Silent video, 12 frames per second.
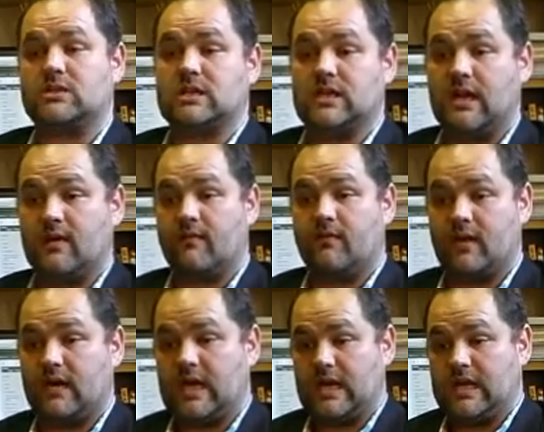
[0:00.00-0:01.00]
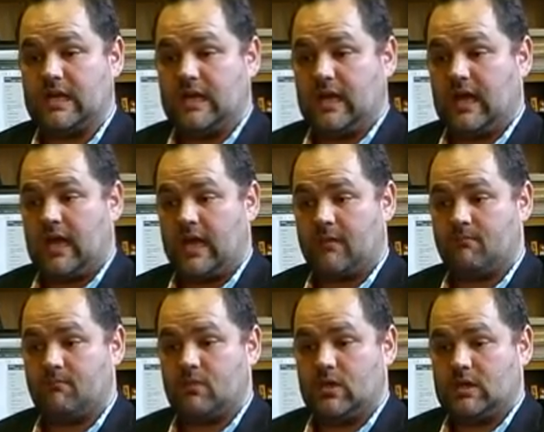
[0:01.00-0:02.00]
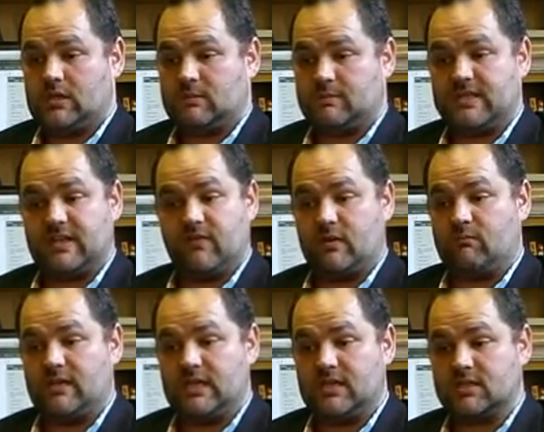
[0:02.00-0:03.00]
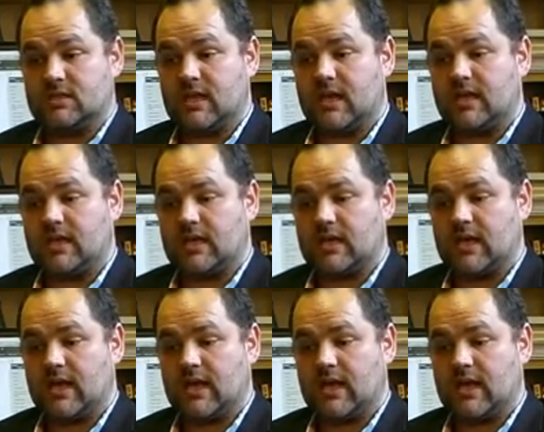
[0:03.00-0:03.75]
can have very specific meanings, like